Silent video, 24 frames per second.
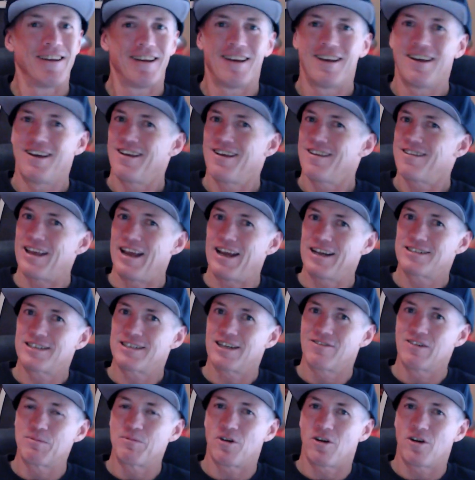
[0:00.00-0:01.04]
thanks
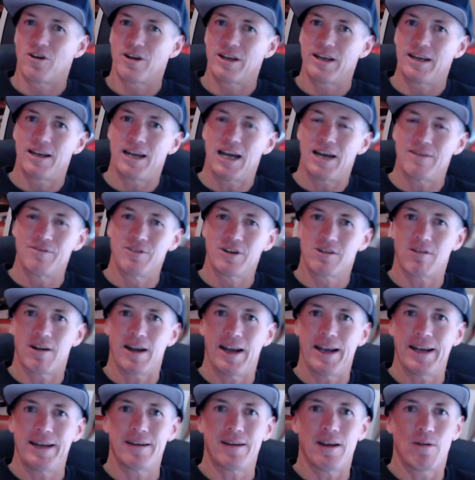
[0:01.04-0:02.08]
everybody. Have a
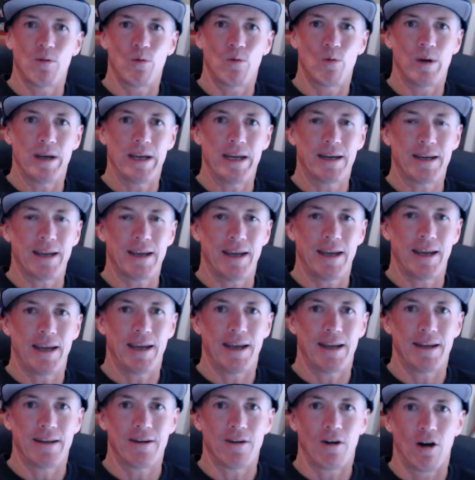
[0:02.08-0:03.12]
great week,
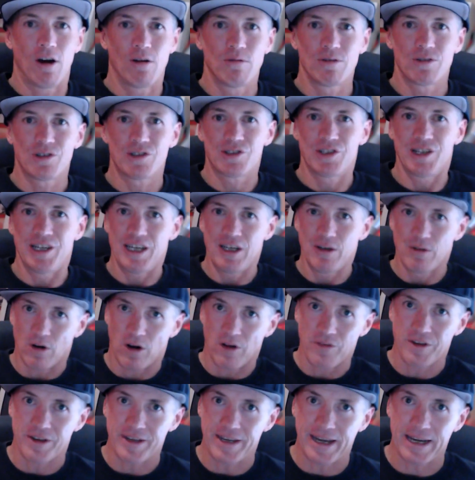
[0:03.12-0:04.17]
and I will see you on the
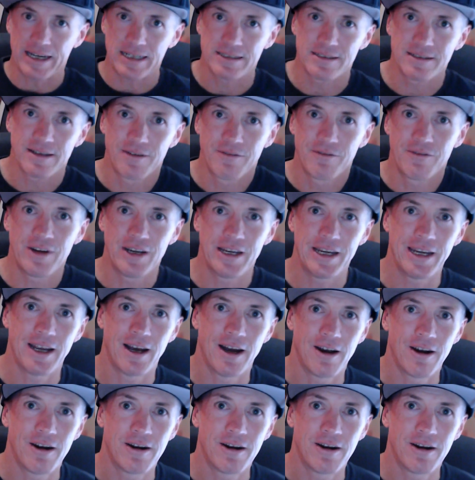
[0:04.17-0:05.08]
next video.